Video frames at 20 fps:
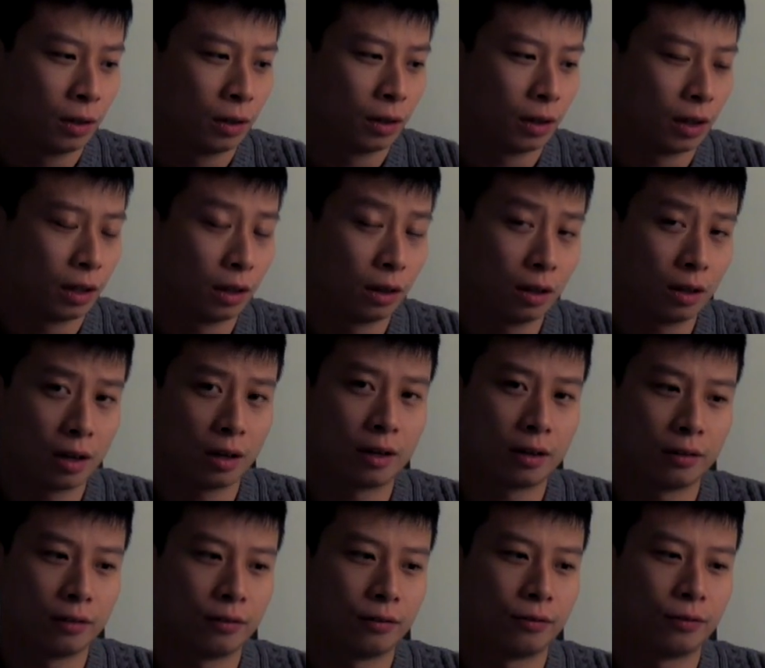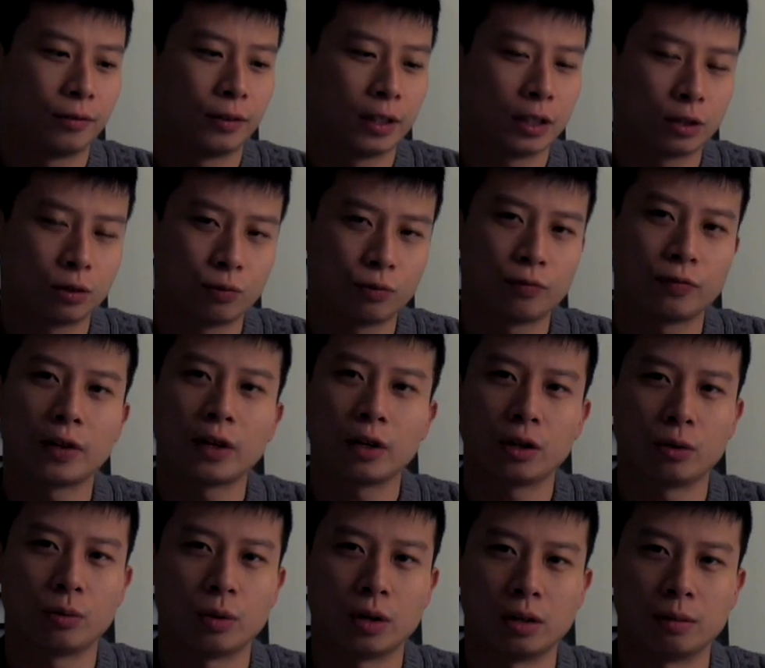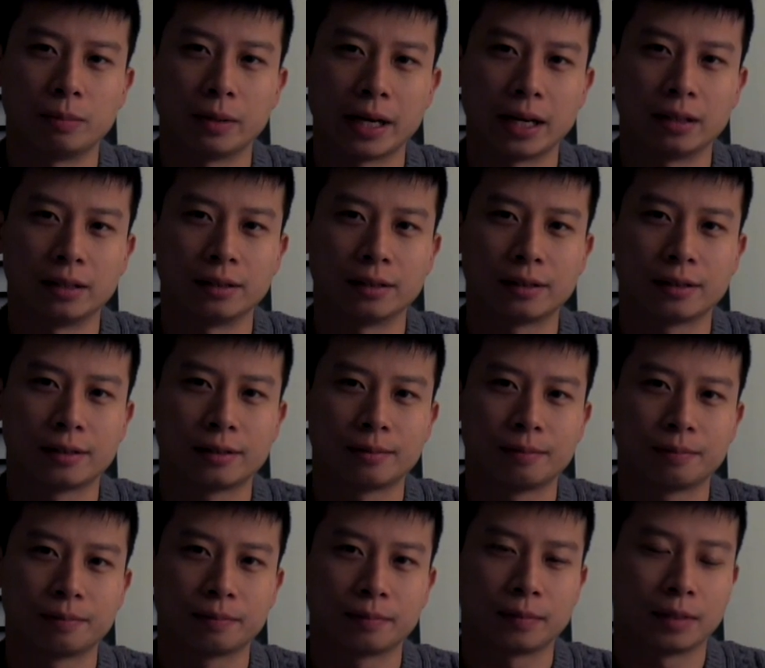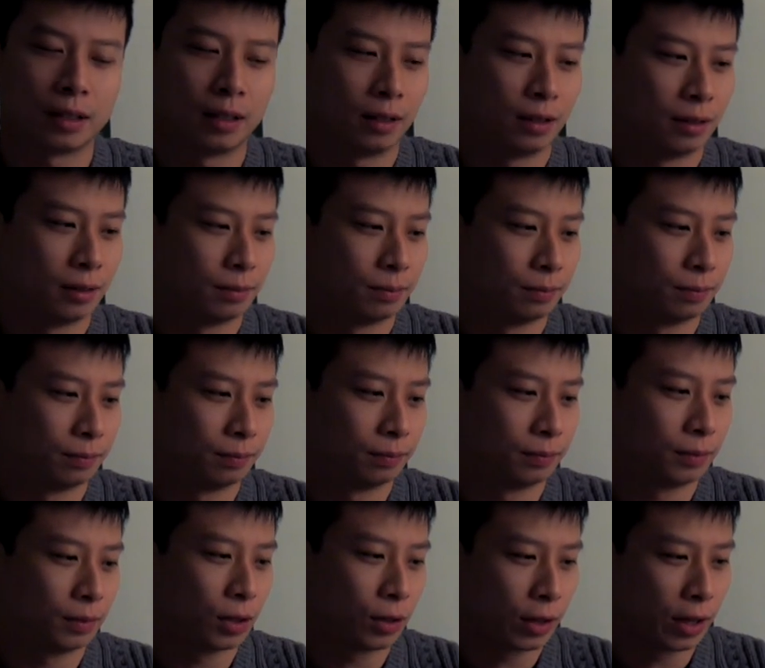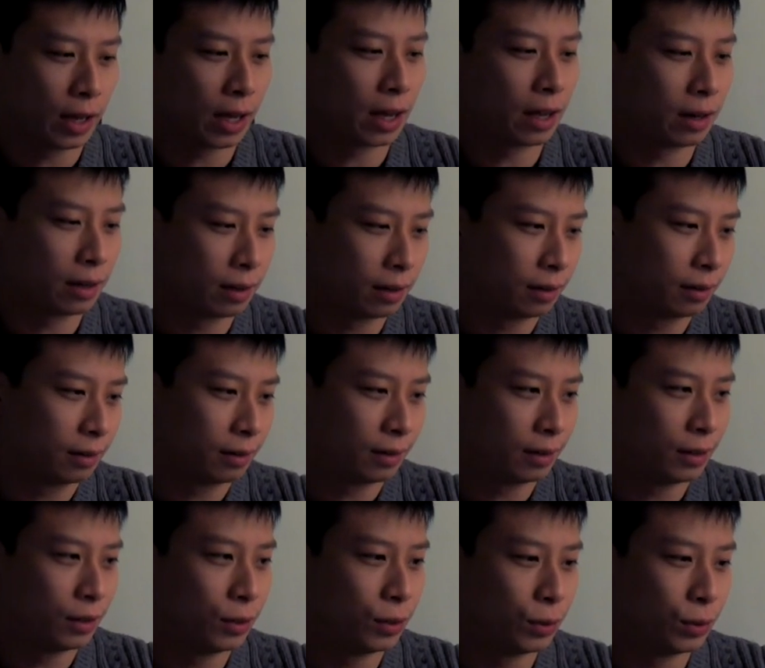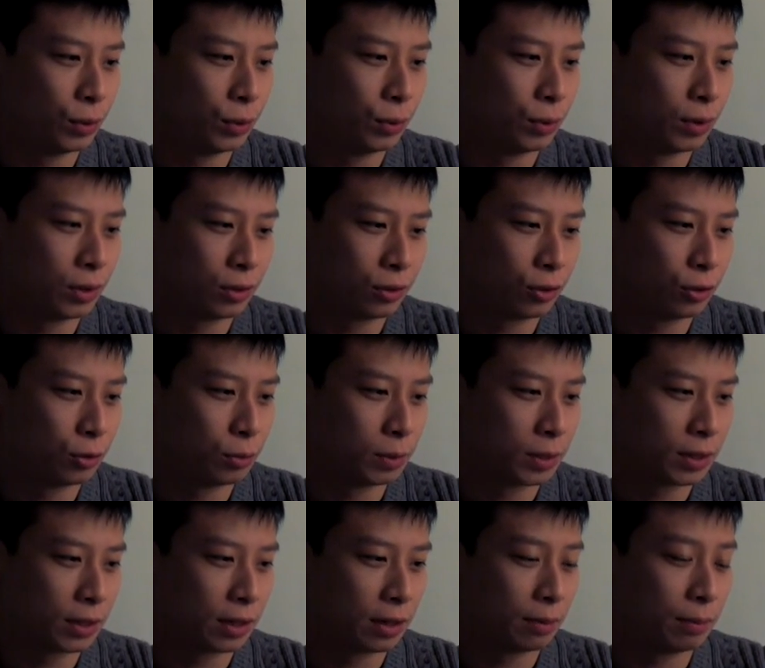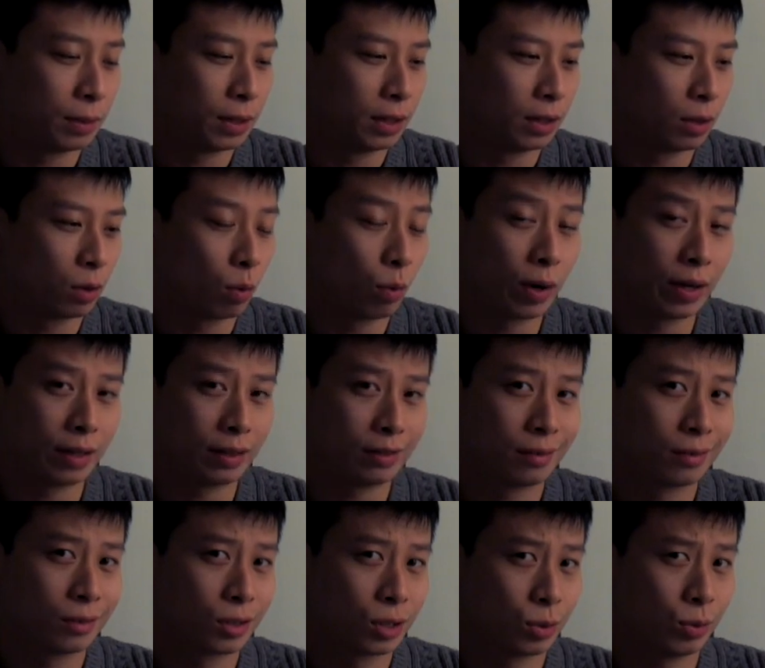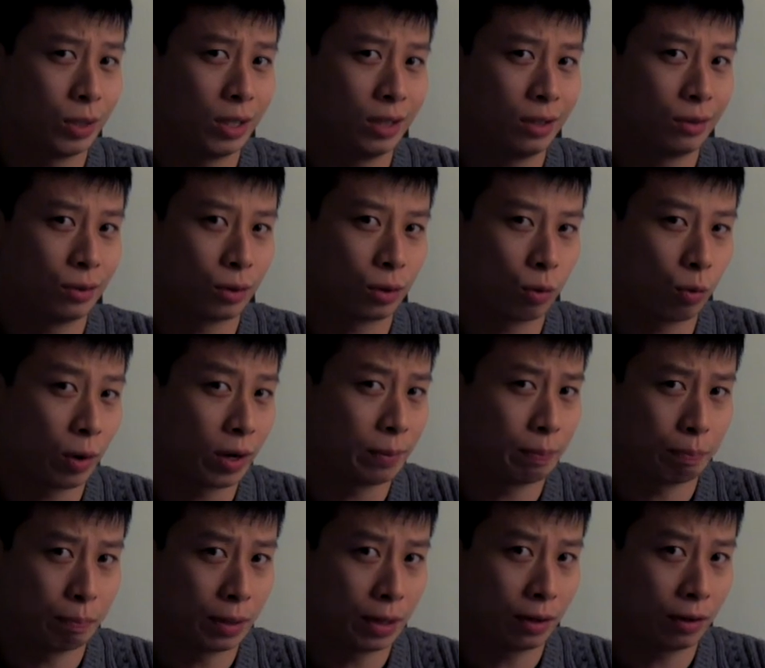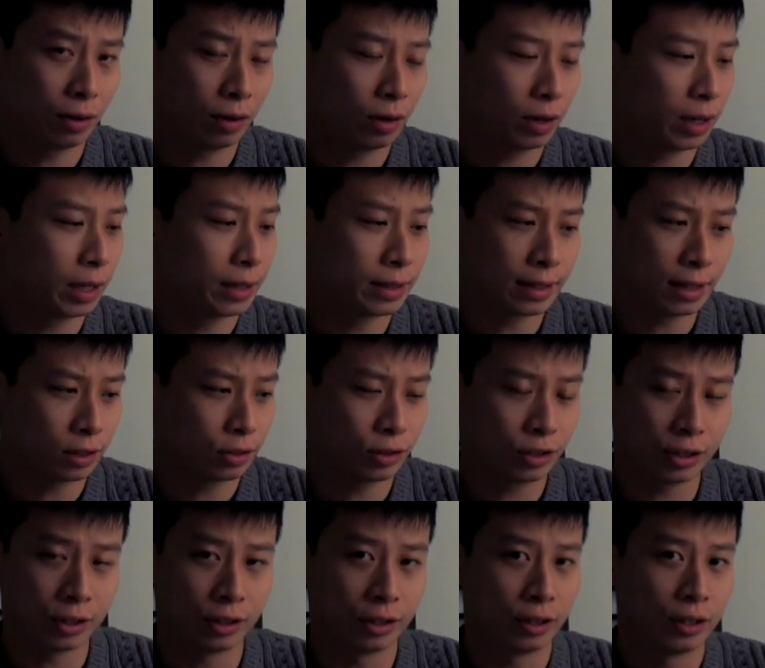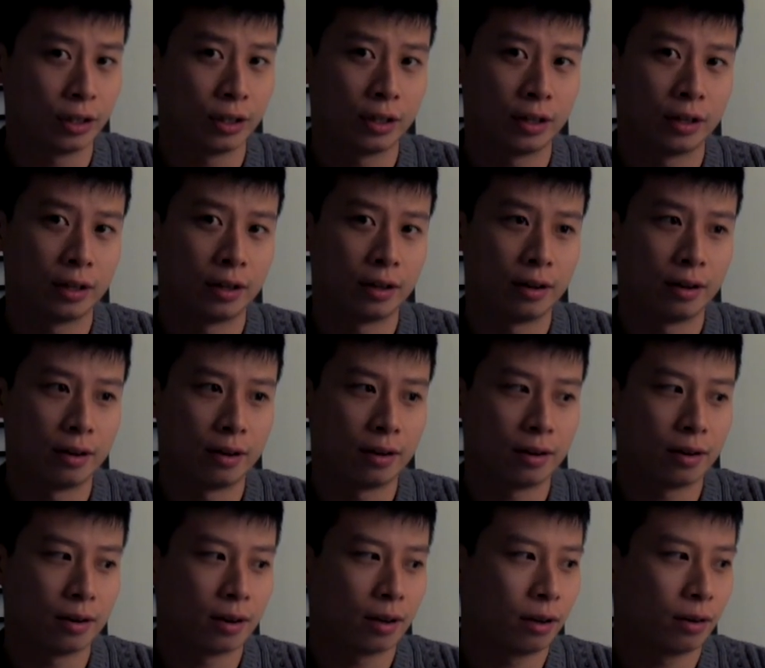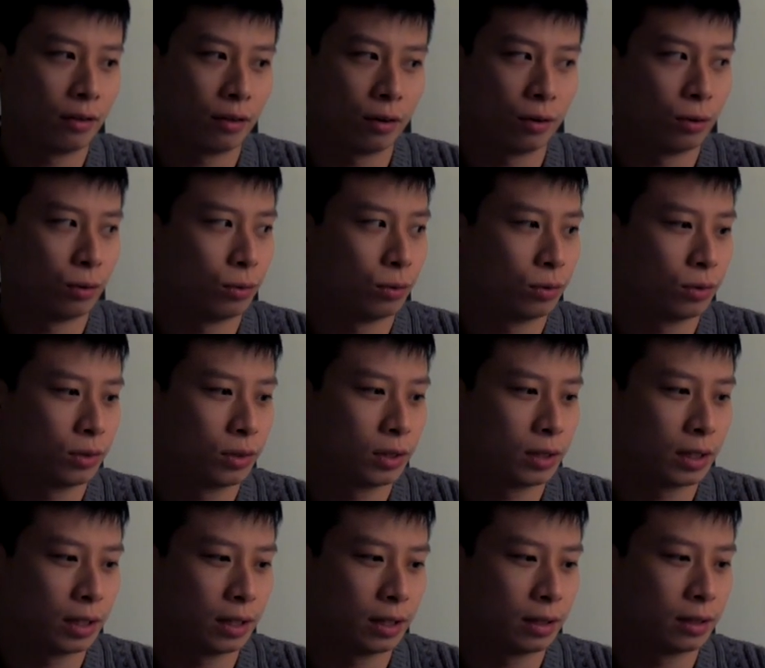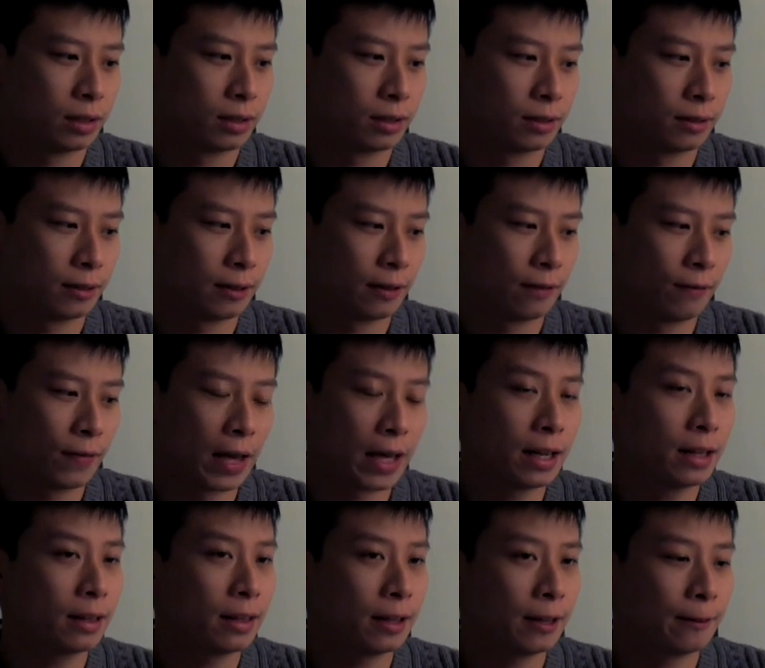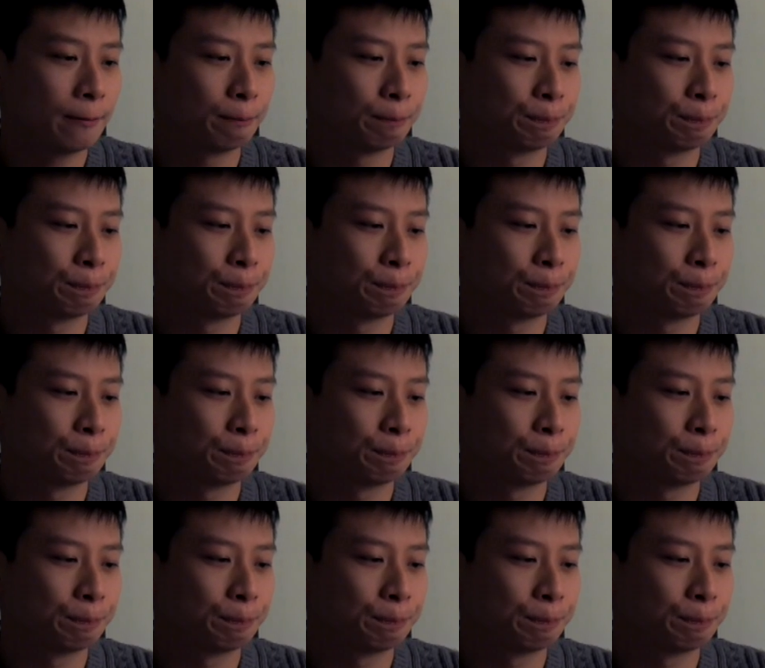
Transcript: a lot of. It's very well balanced. Looking at it, you assume it's going to be quite sweet or quite bitter. It's actually none of those. It's, if anything,